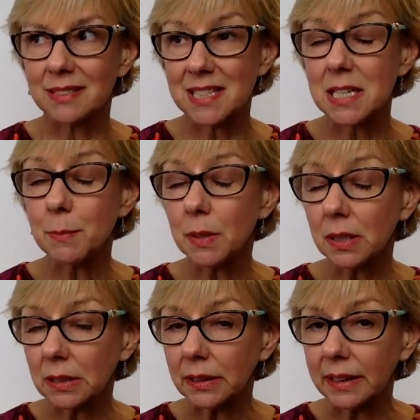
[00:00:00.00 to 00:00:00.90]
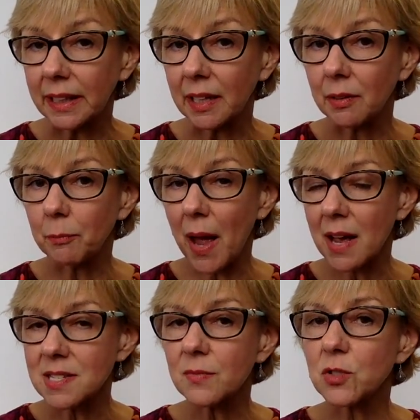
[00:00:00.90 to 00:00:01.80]
typically
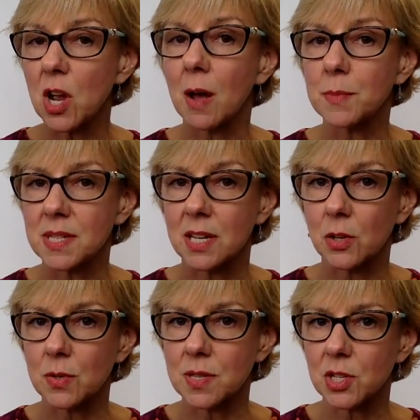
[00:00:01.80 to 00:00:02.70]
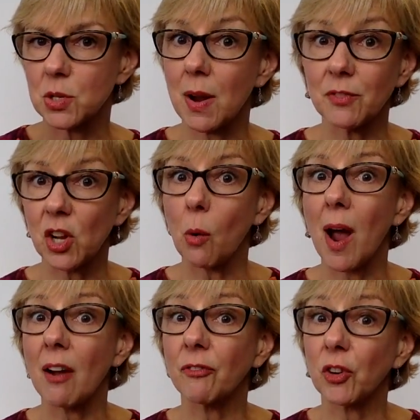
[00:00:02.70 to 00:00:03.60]
passive job seekers that you have to go
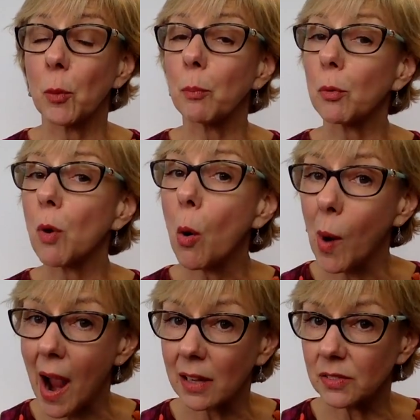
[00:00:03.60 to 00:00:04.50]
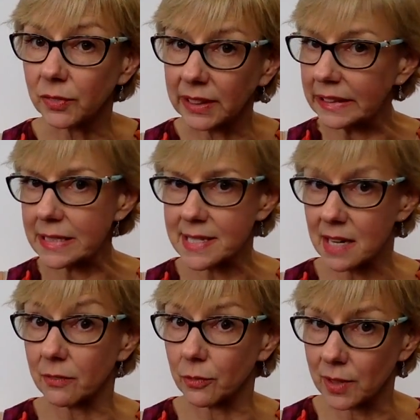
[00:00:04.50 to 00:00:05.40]
after proactively
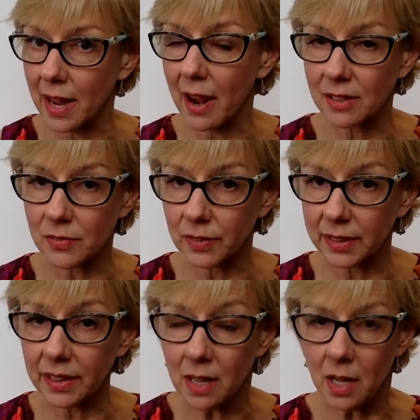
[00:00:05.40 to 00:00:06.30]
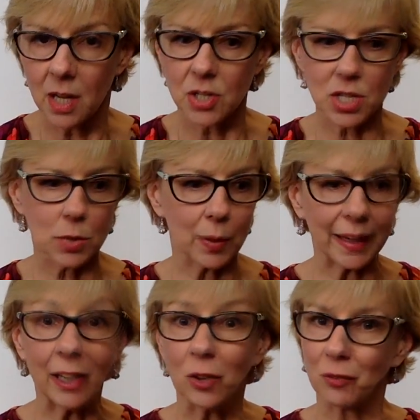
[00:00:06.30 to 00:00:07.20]
instead of reactively, to
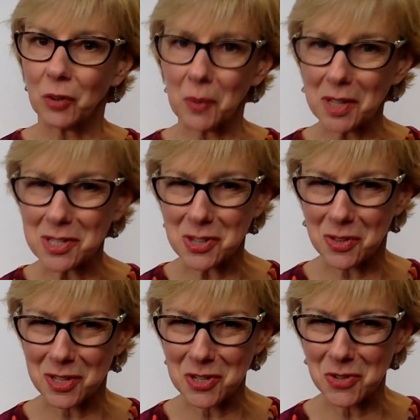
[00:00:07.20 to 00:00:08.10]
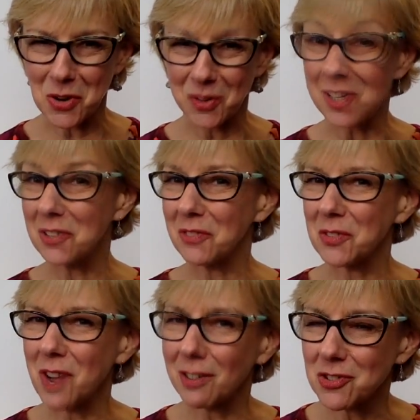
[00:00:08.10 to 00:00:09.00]
interviewing so that you don't
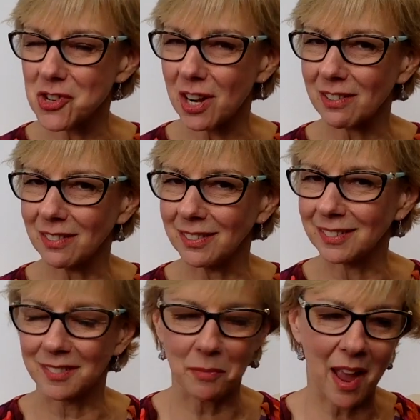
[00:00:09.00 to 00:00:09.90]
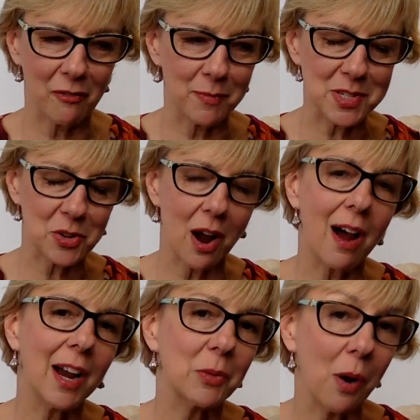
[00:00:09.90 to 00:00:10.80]
interview Dr. Jekyll and have Mr.
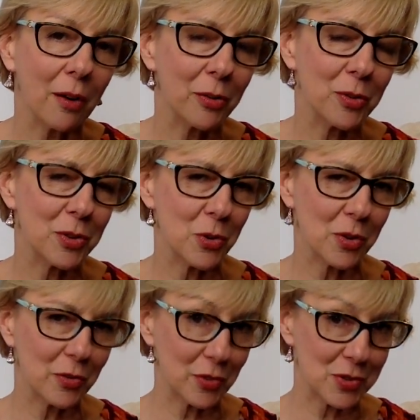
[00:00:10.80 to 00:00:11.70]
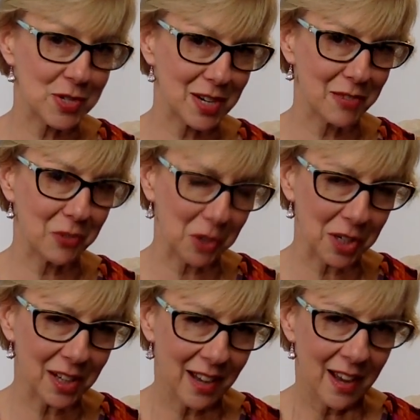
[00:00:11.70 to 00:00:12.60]
Hyde walk through the door the first day of work,